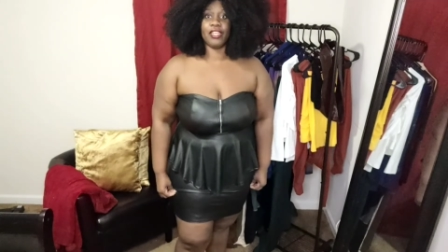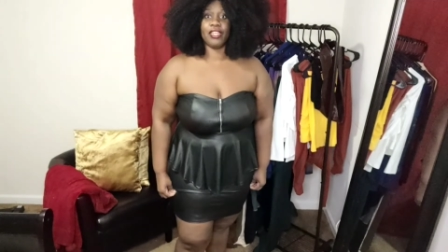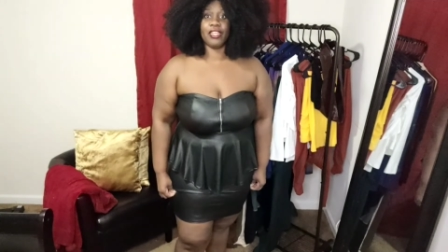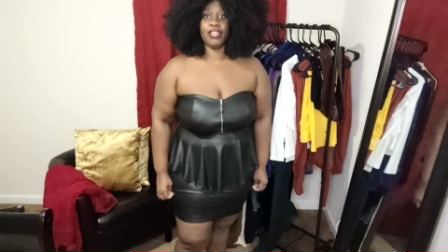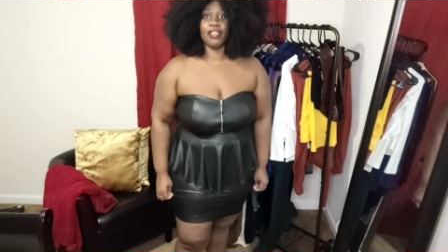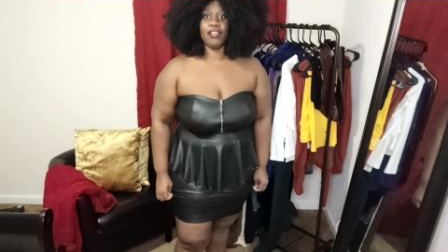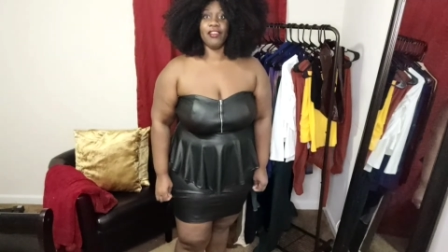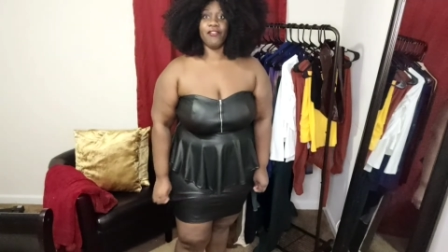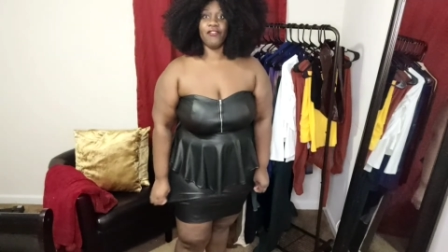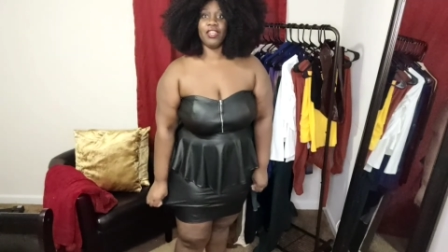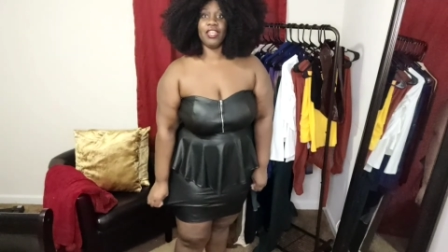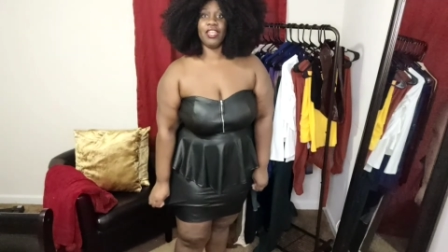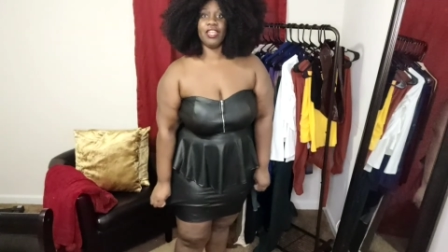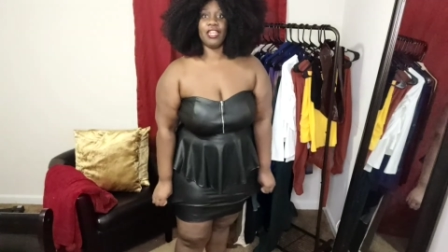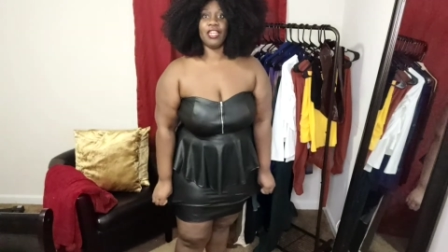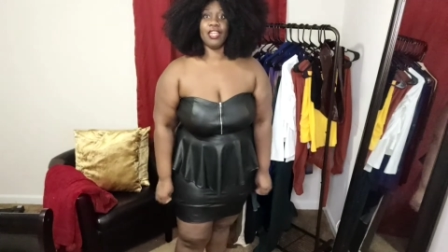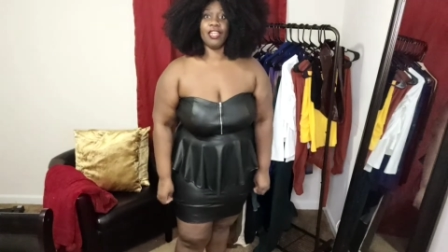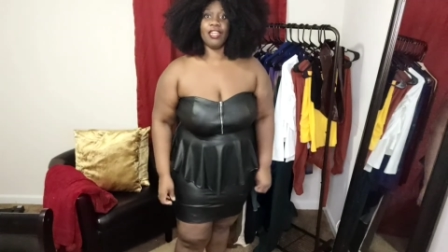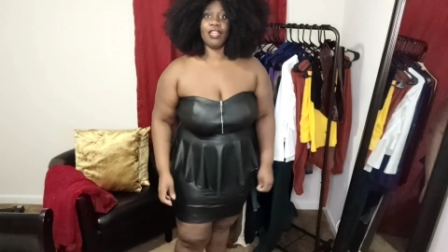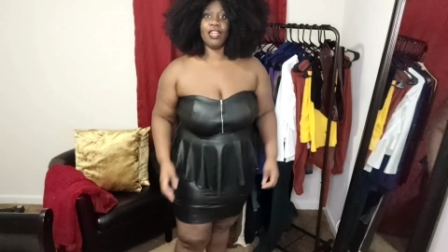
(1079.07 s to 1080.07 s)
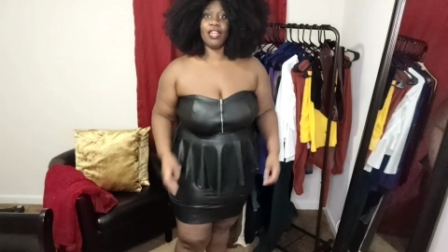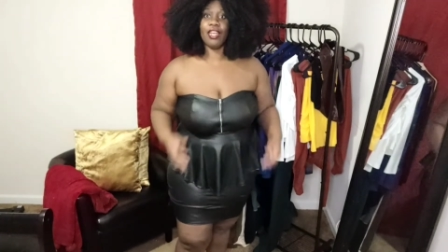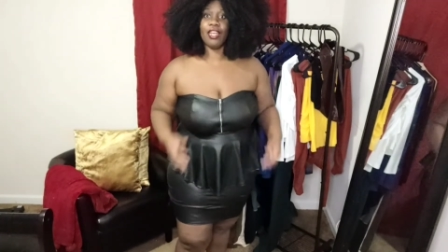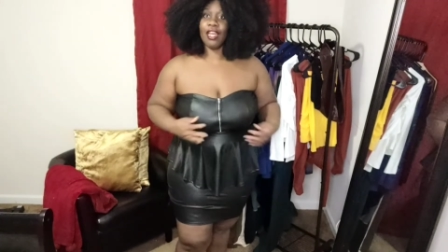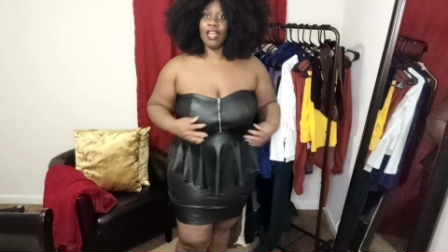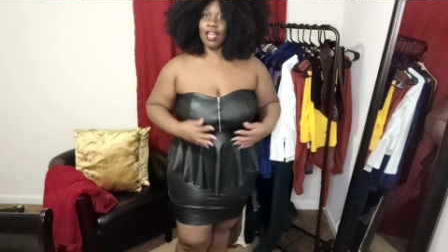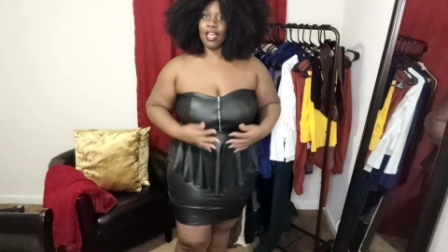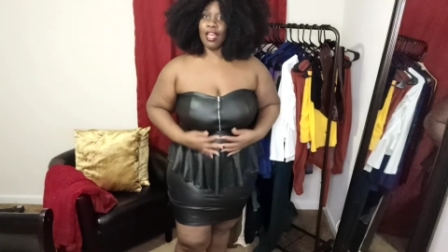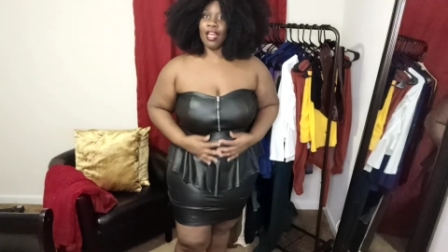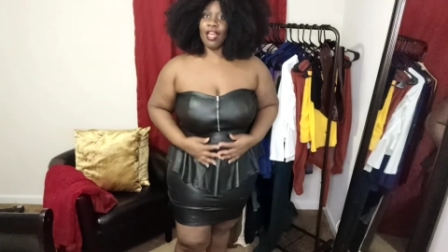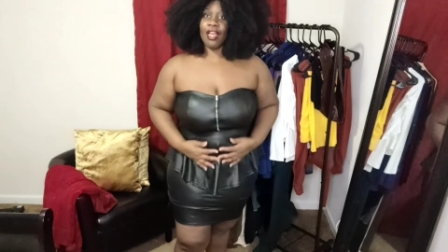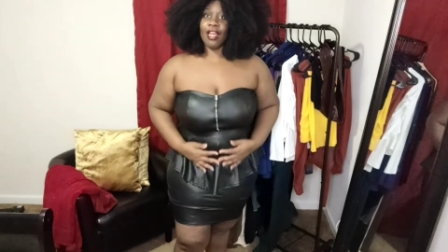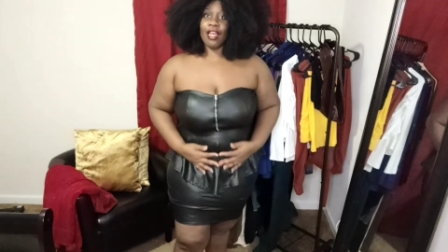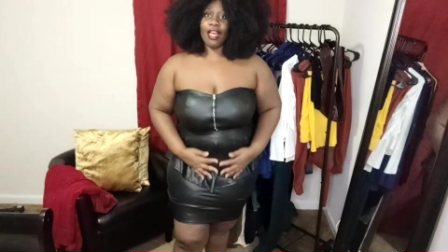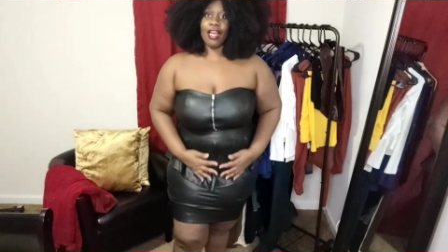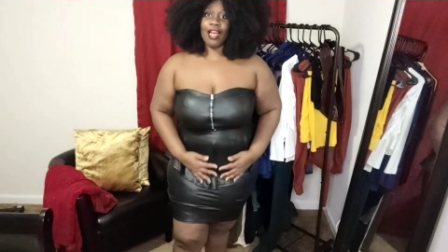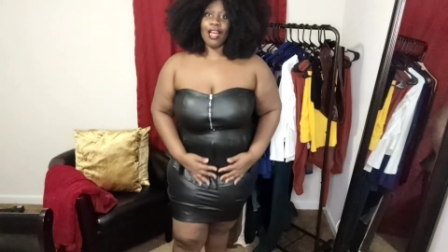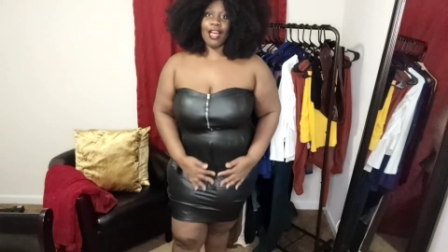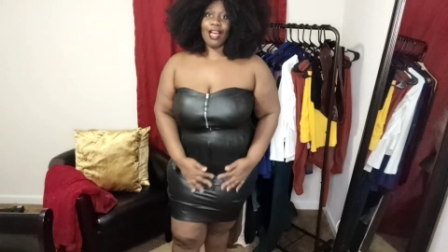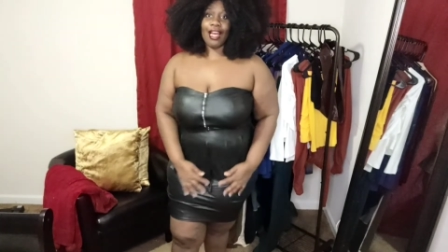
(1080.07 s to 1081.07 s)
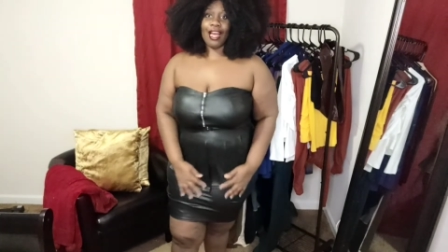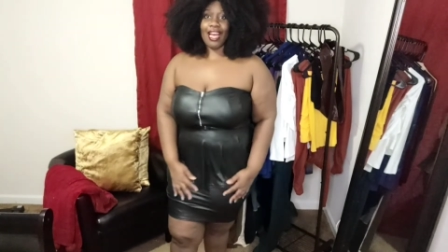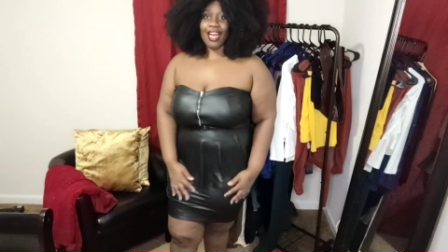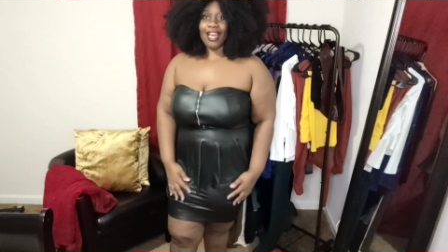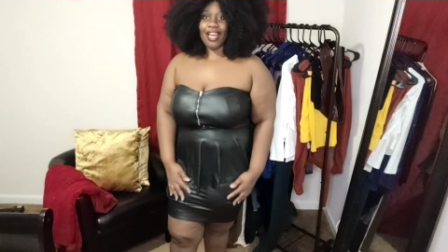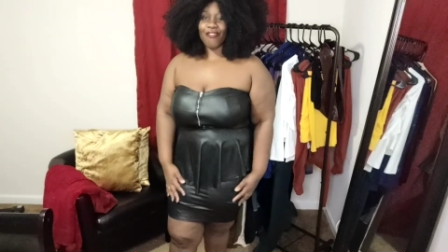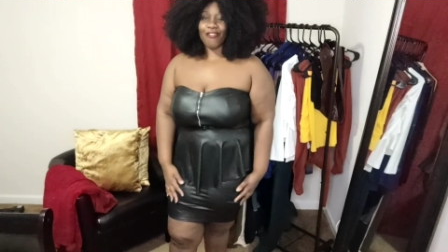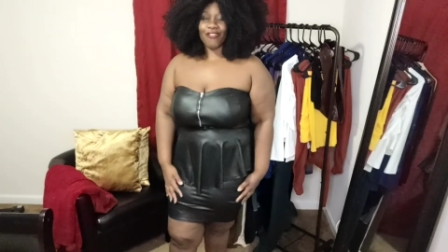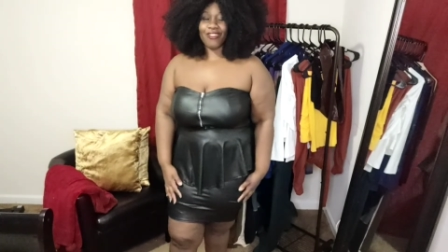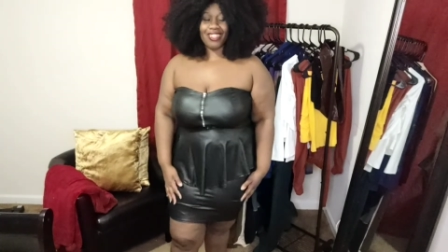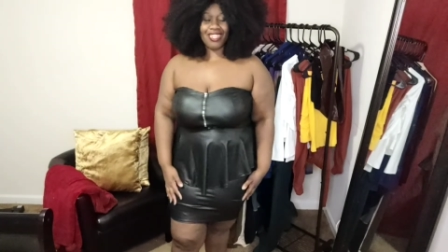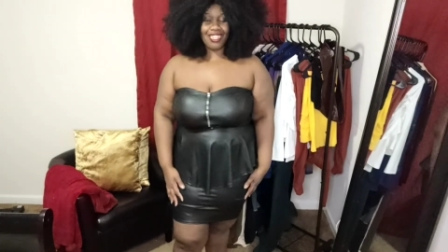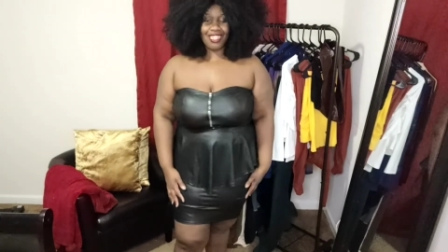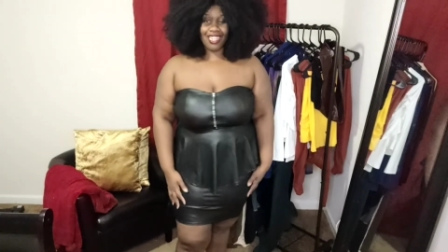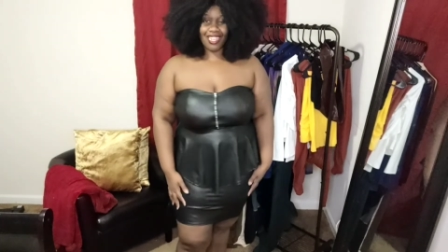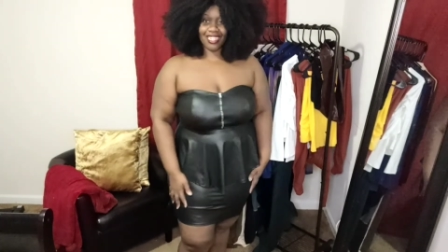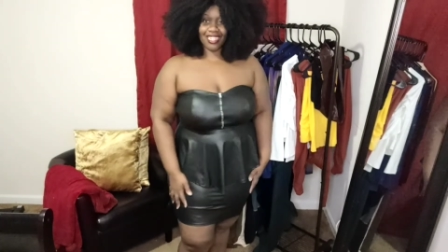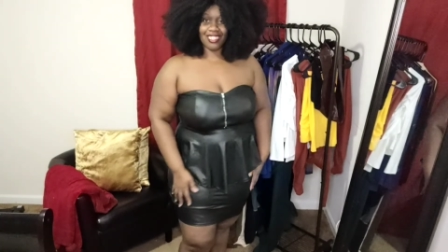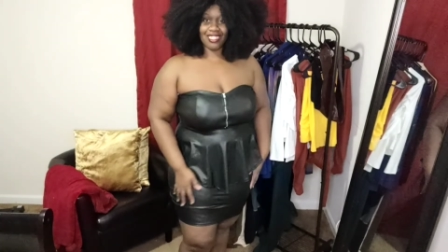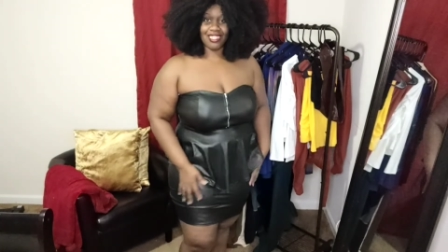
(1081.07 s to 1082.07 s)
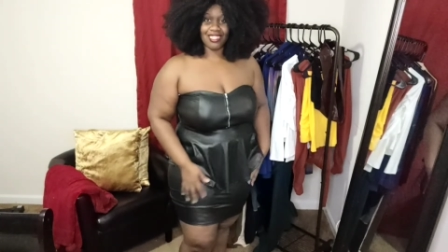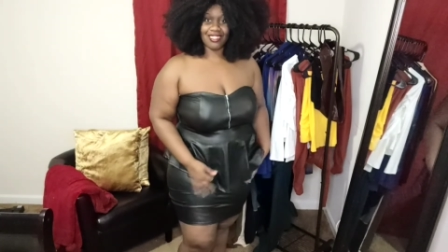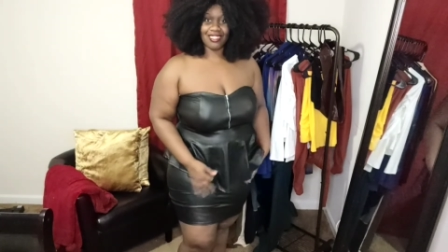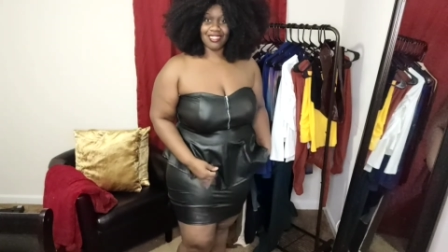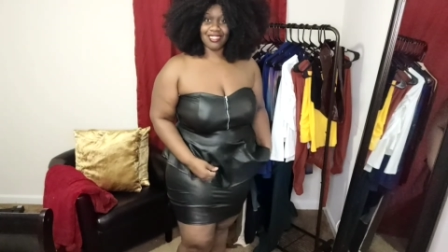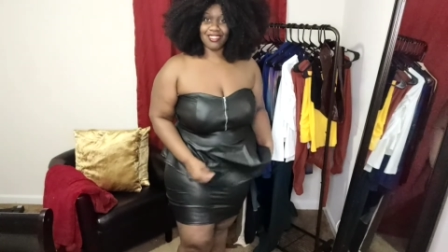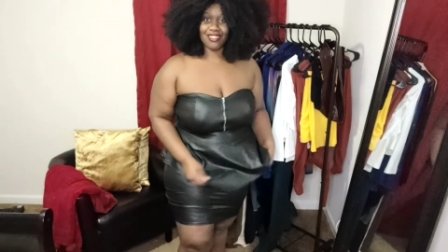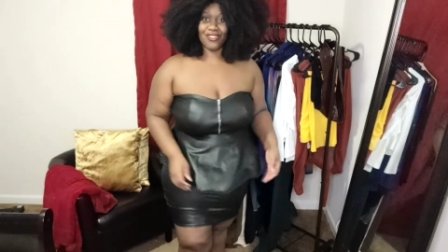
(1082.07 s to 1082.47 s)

give in it. I really like this.